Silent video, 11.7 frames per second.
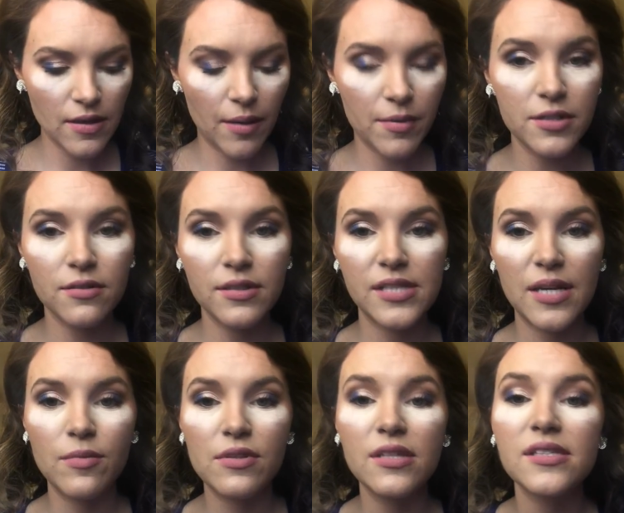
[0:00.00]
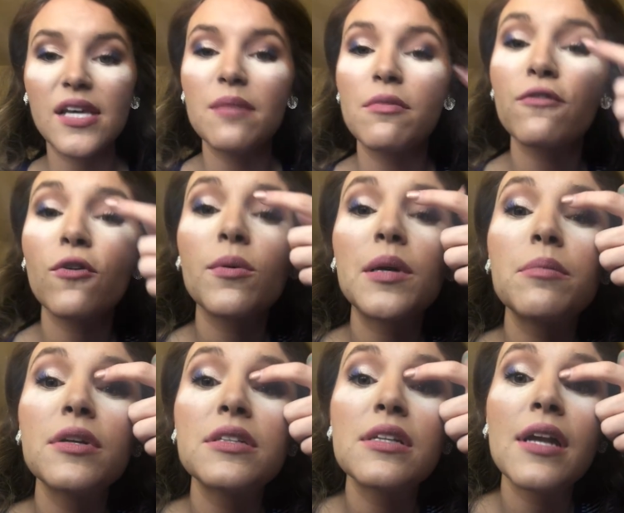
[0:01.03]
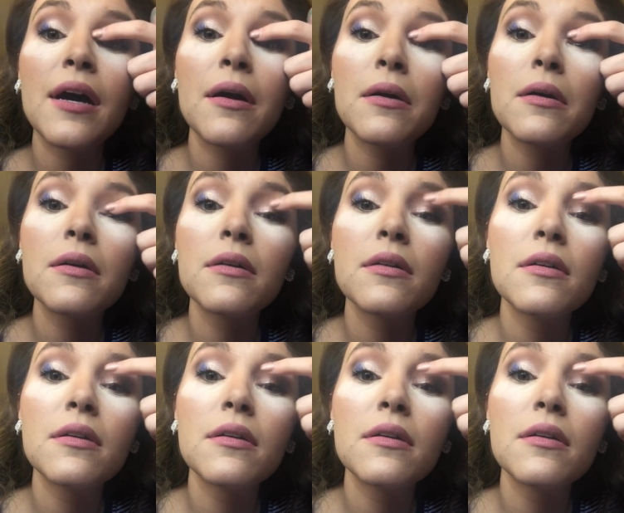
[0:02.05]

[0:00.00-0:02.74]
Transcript: I'm gonna do the same with this side before we blend it out.